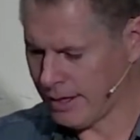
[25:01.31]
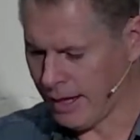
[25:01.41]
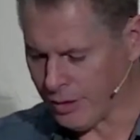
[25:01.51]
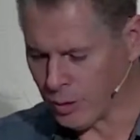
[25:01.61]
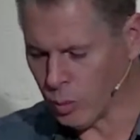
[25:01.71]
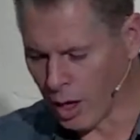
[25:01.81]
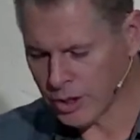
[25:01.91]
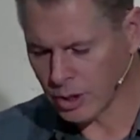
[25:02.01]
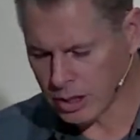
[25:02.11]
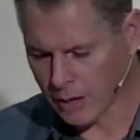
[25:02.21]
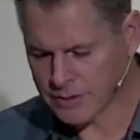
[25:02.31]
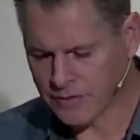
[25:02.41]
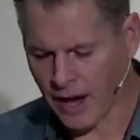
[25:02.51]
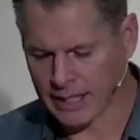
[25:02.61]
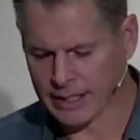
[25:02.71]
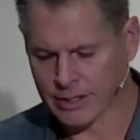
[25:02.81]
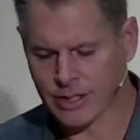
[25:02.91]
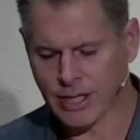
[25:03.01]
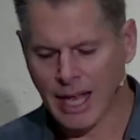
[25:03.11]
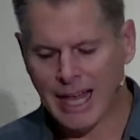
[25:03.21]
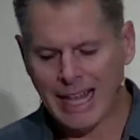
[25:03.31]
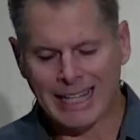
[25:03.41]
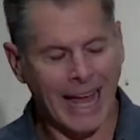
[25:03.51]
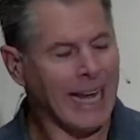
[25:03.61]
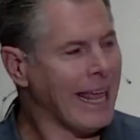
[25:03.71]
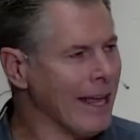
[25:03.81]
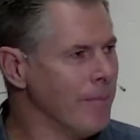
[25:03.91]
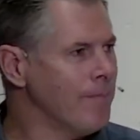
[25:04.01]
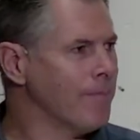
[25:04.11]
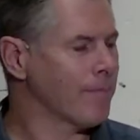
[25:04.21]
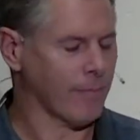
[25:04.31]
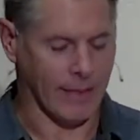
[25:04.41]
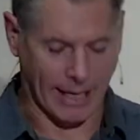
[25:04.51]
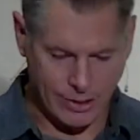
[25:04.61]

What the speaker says: and the one who loves violence. Let him, that's